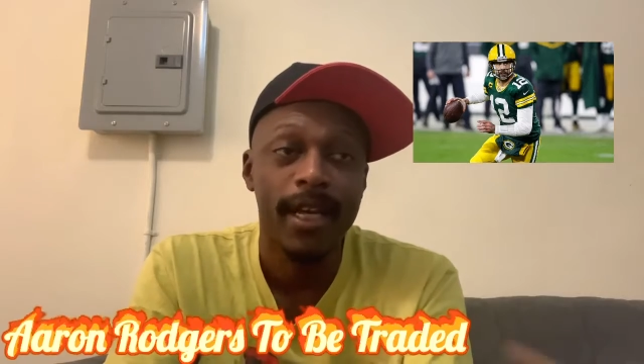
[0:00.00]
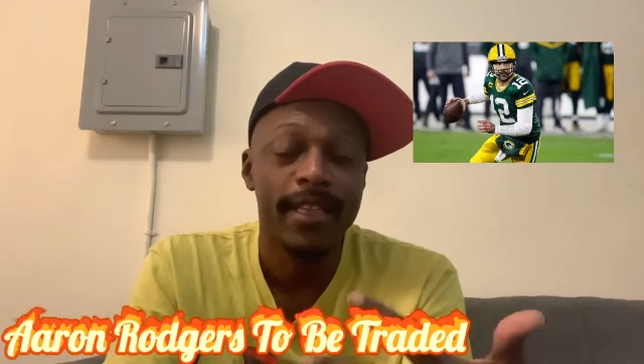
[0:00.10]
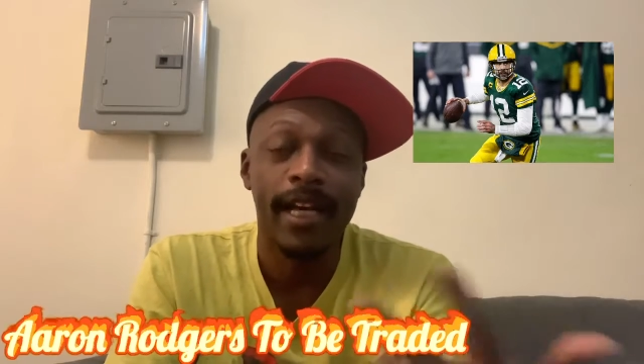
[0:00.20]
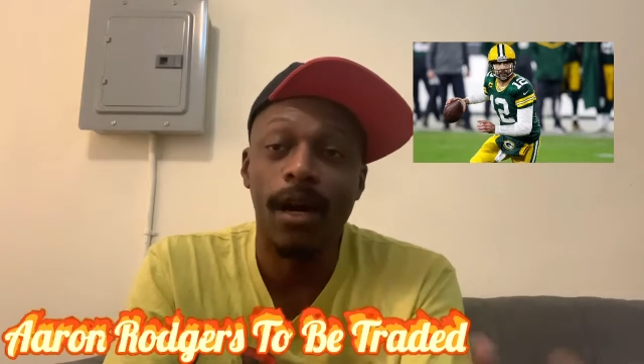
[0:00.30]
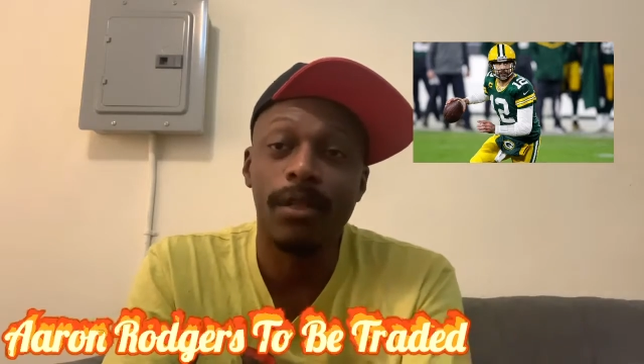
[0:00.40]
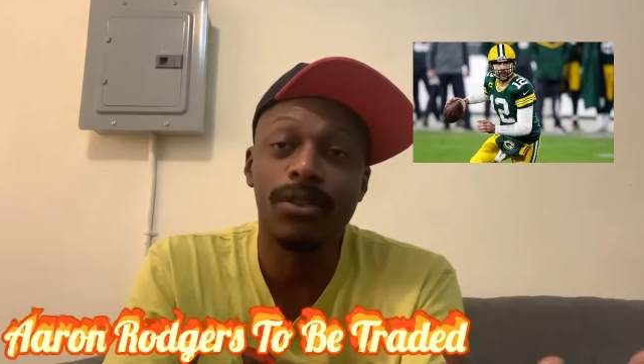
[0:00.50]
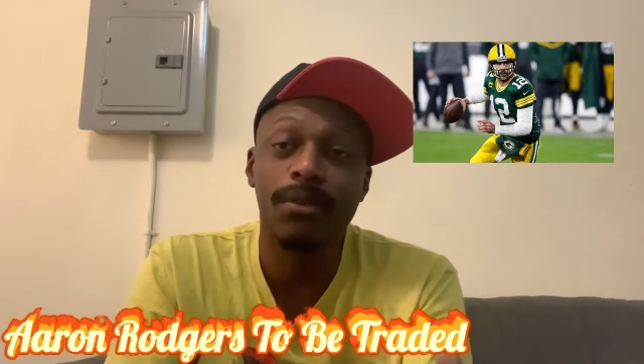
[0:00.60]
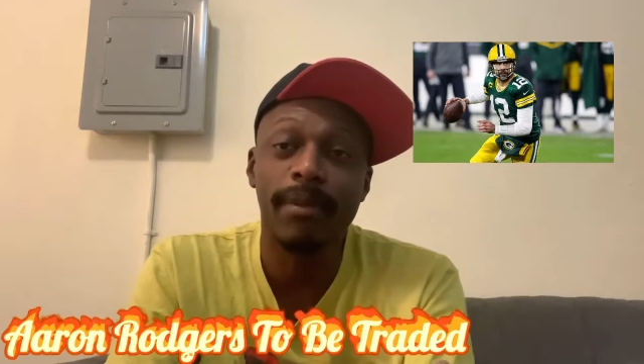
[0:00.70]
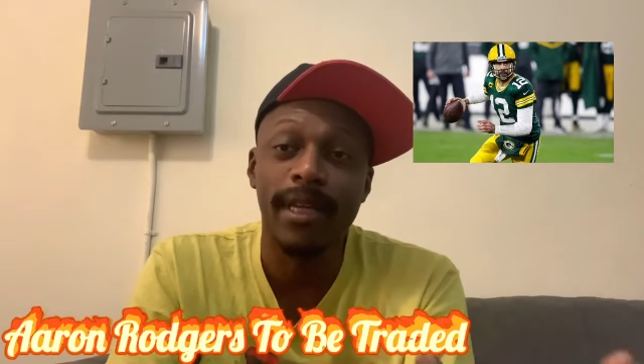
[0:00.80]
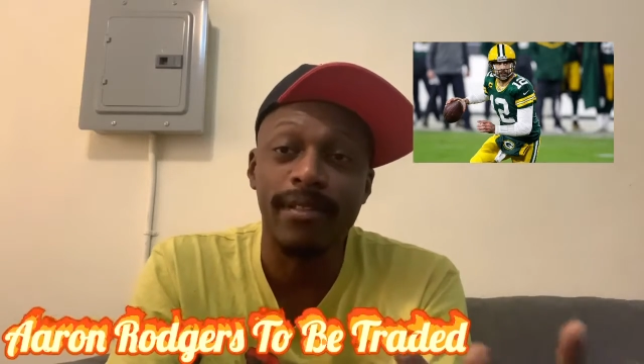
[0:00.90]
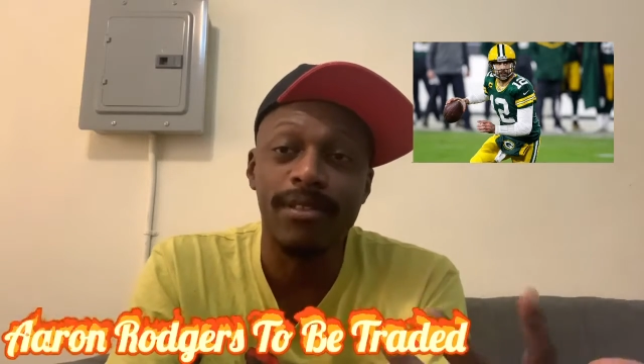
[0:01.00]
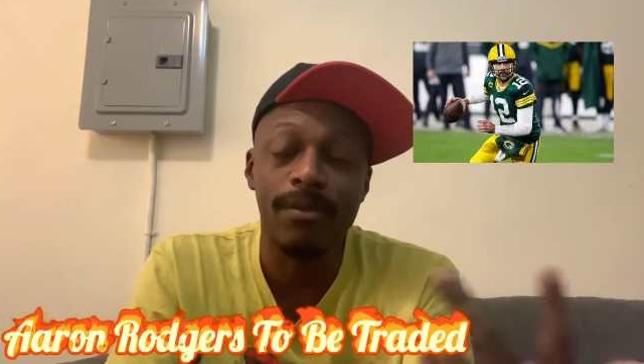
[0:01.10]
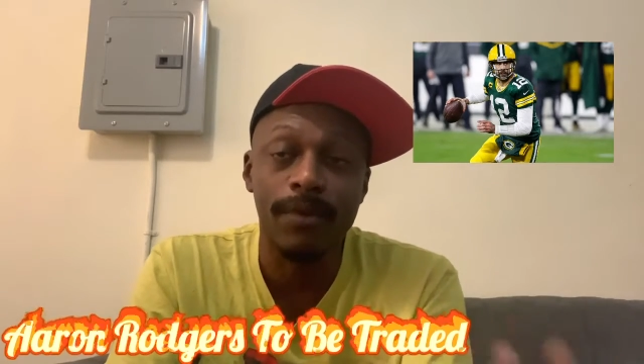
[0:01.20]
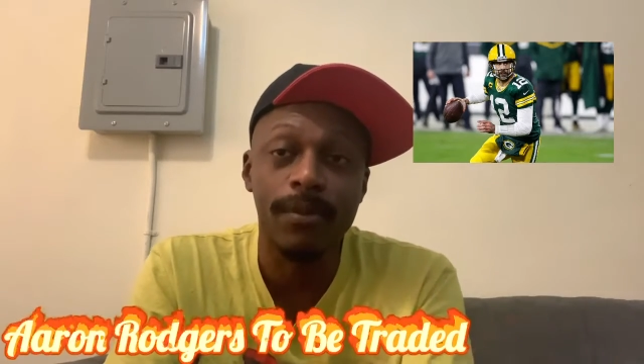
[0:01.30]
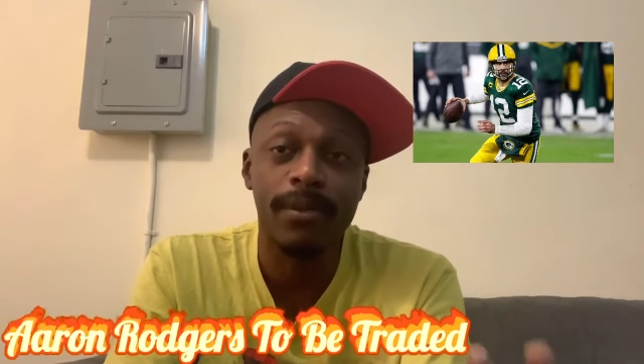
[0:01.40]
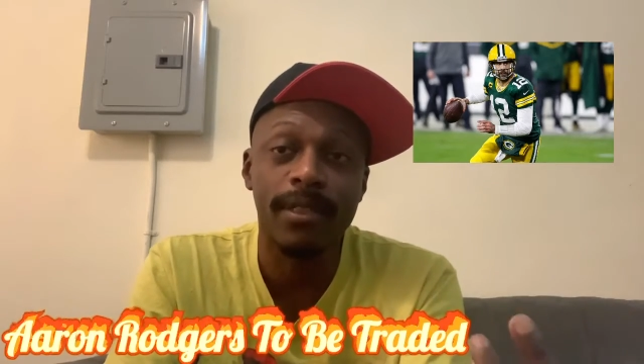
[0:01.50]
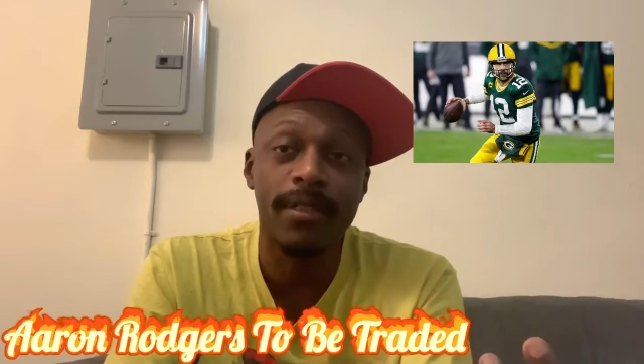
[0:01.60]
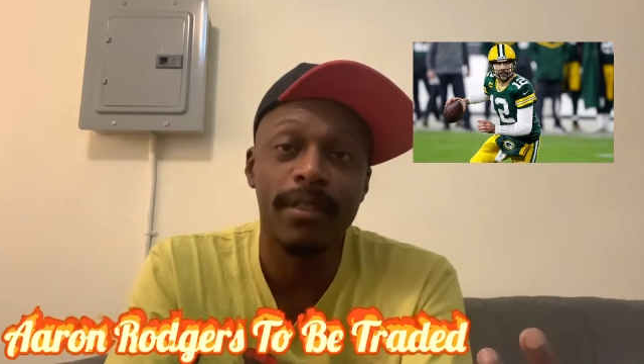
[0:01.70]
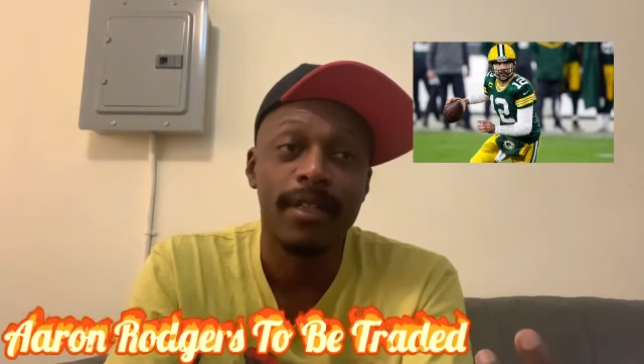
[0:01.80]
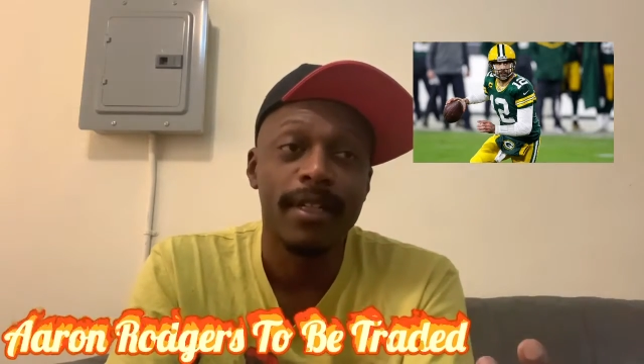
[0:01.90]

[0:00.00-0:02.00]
That also means you're rooting to